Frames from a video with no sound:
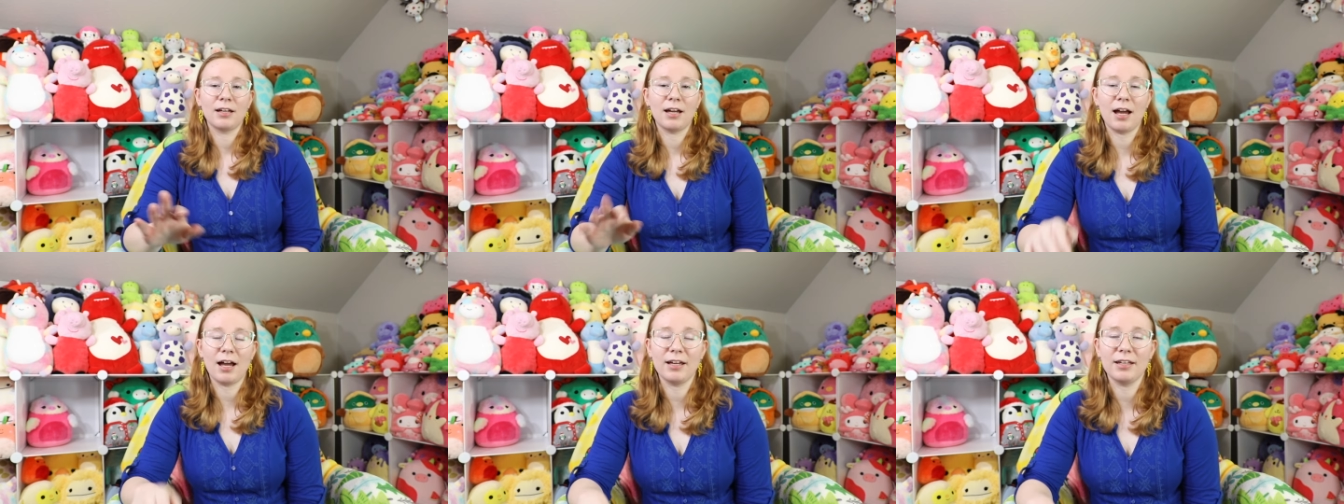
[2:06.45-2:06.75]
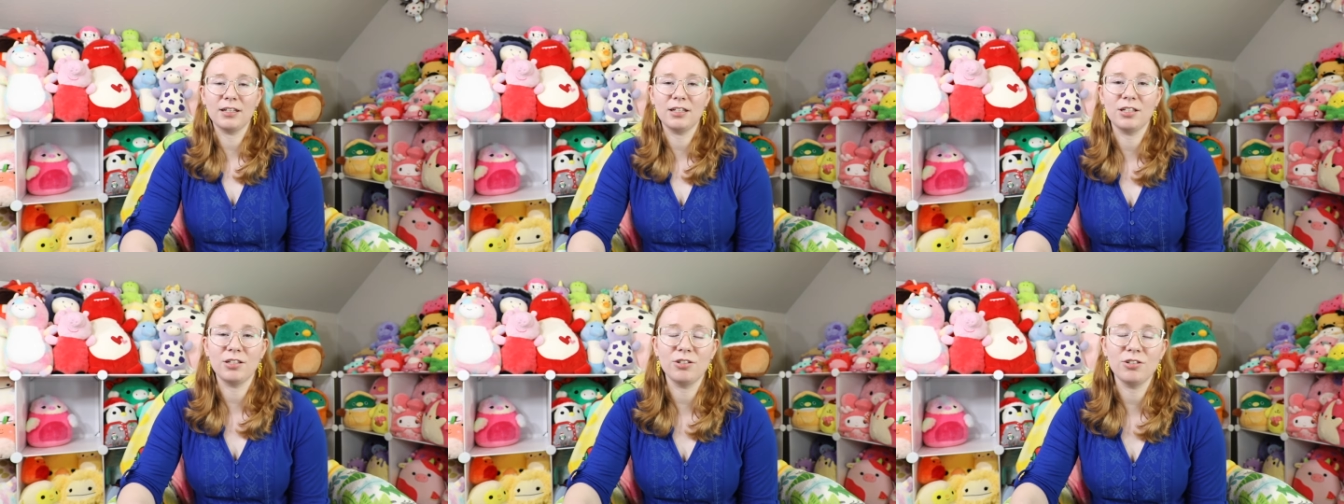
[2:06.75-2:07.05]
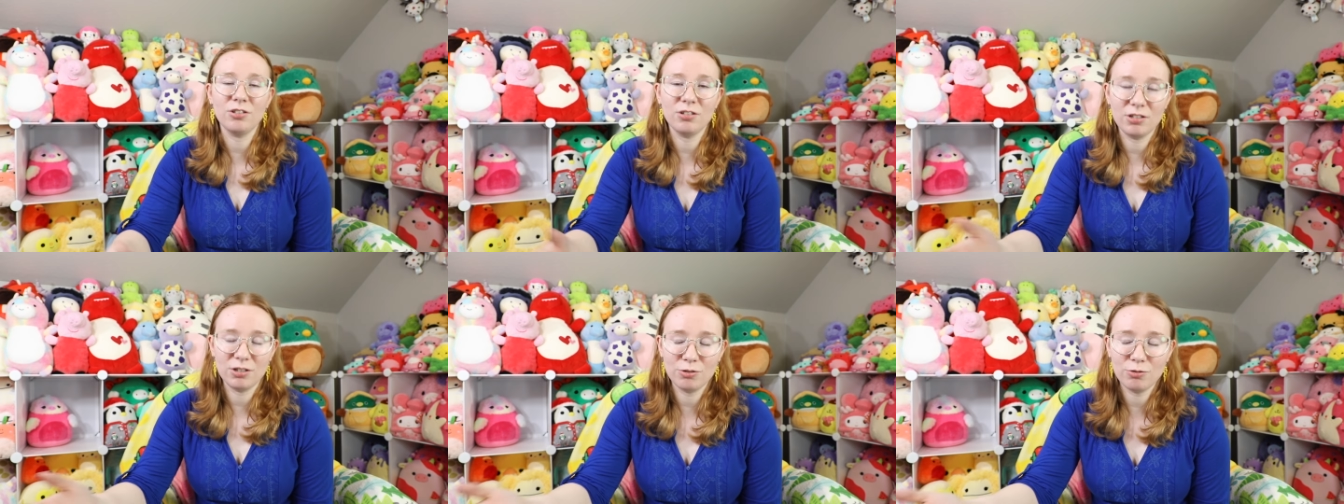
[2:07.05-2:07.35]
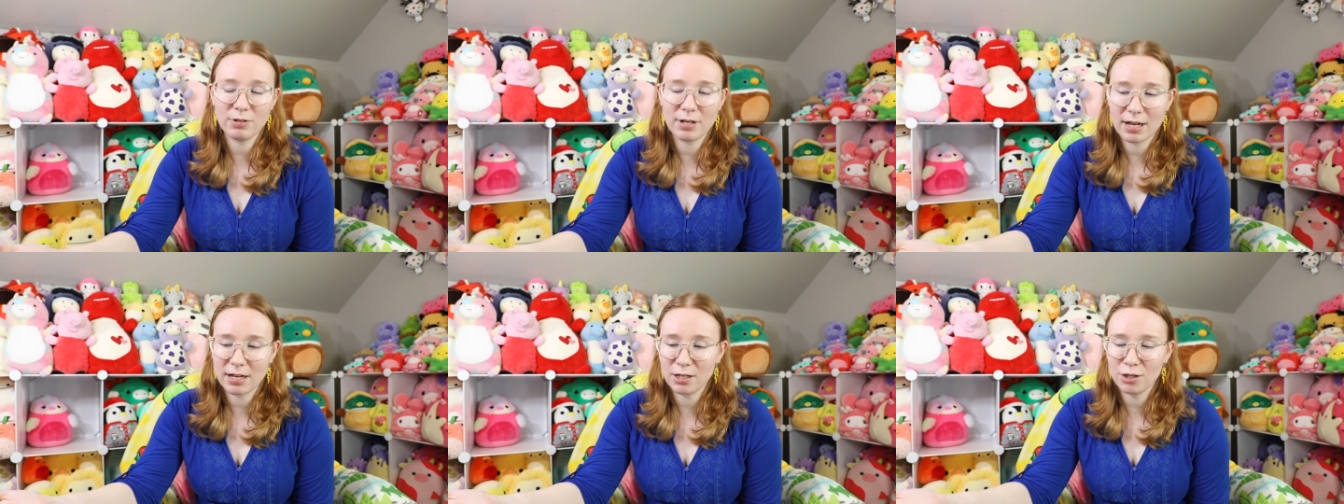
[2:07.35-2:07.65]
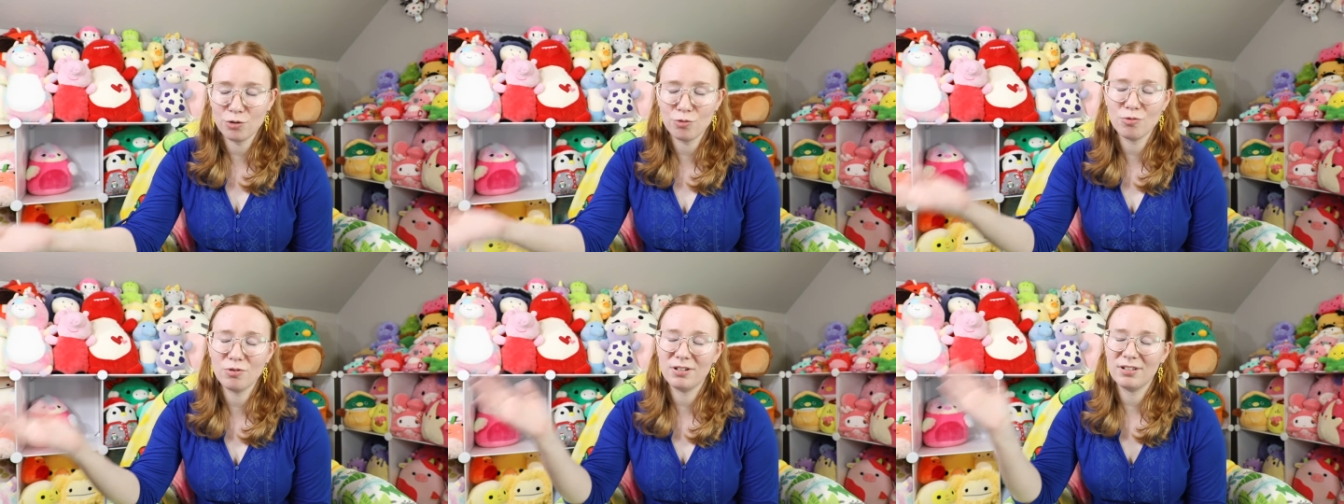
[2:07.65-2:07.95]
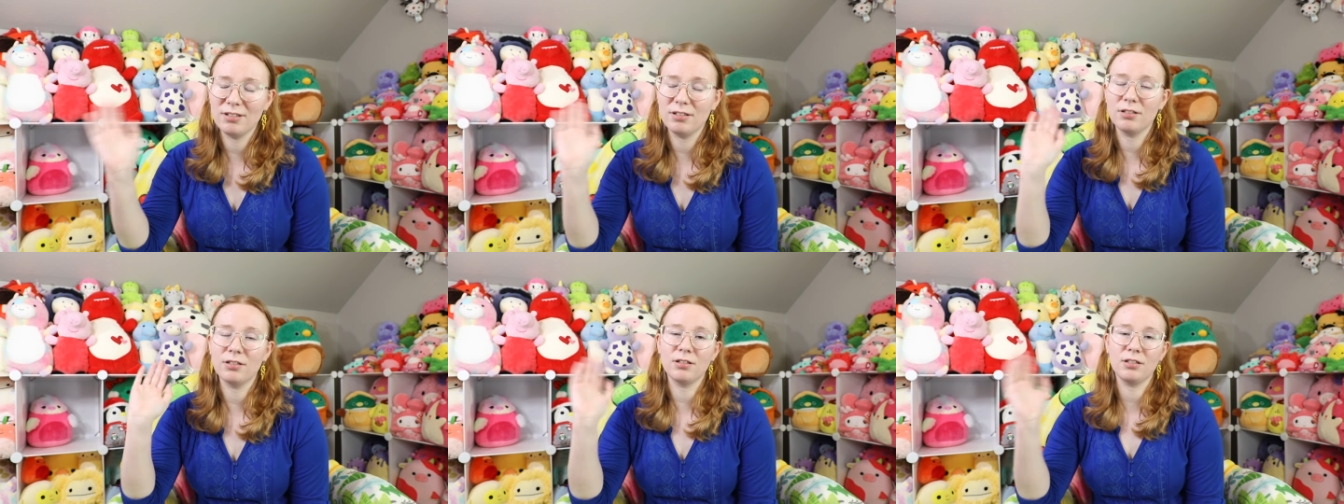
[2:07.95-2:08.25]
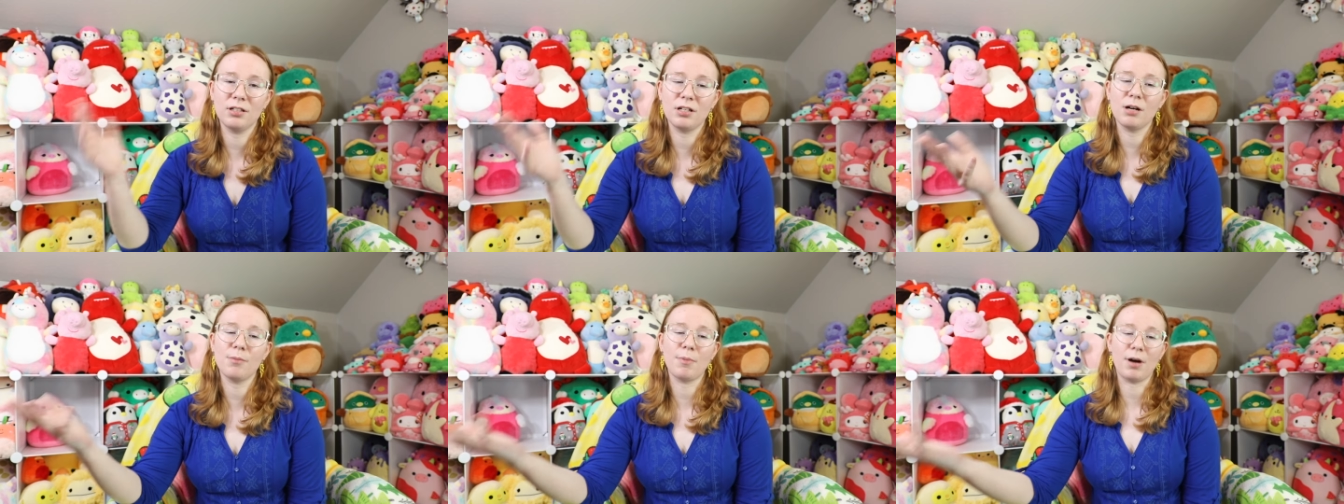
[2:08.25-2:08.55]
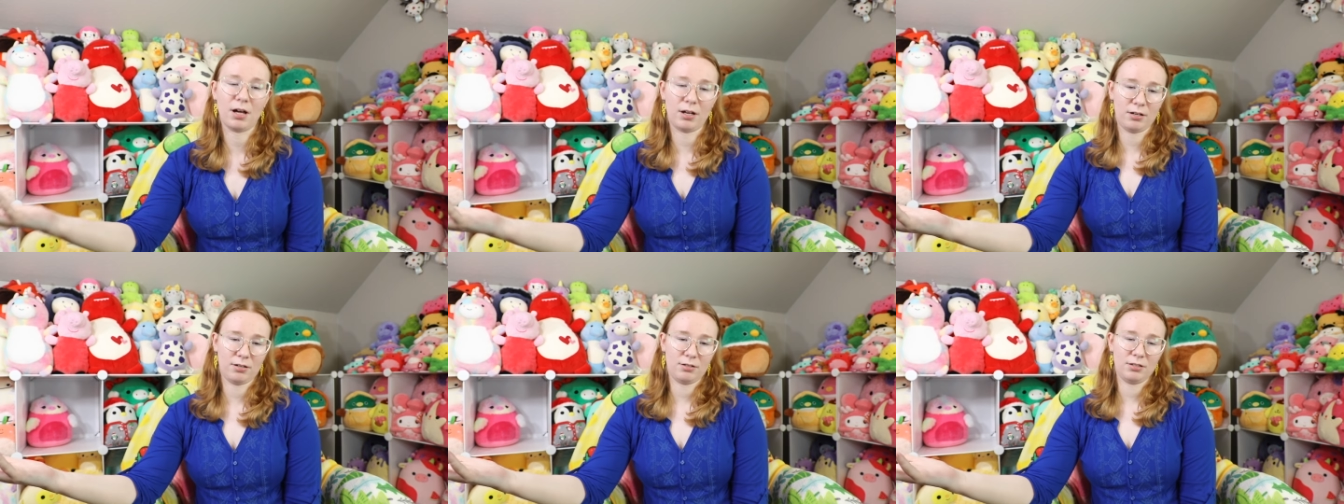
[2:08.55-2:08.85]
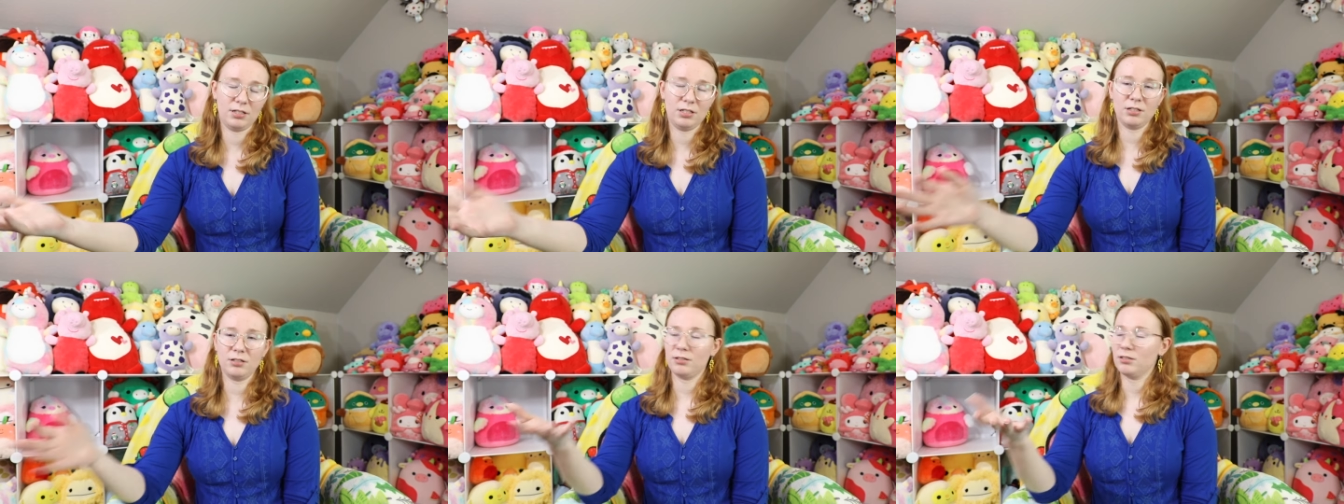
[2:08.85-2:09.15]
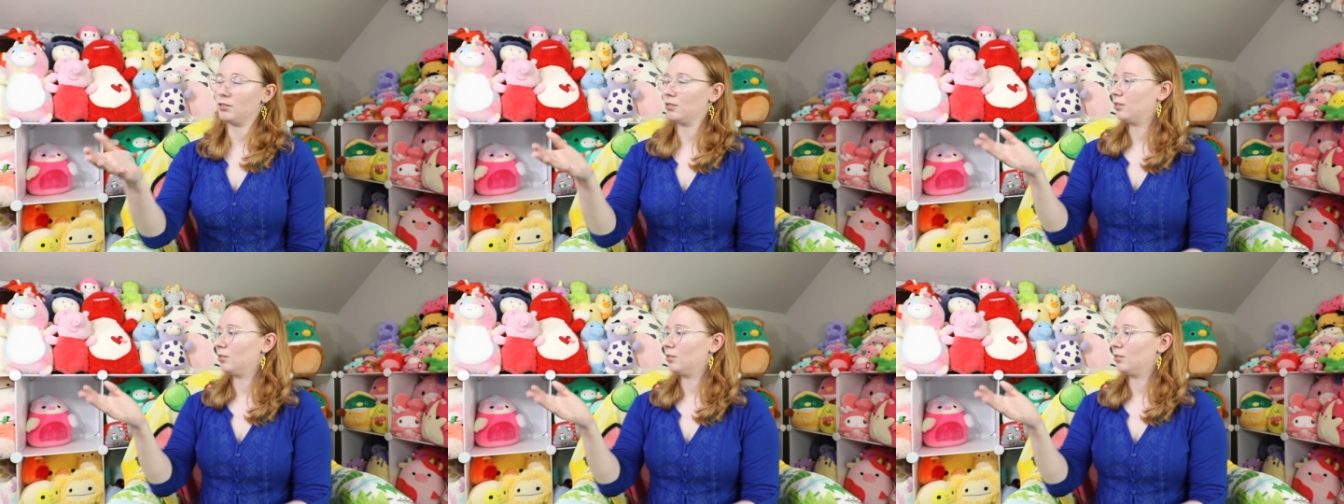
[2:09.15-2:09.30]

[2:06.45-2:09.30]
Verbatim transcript: I, you, you get, you, come on. You,